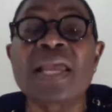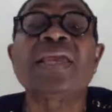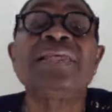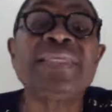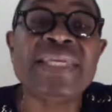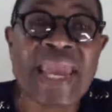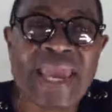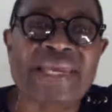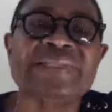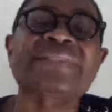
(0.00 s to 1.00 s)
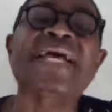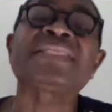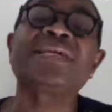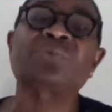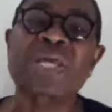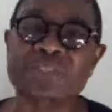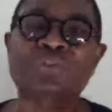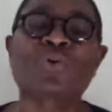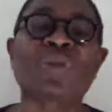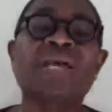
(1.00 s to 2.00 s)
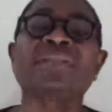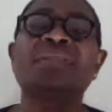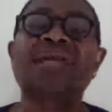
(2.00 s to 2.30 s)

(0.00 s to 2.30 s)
Yes, at a restaurant,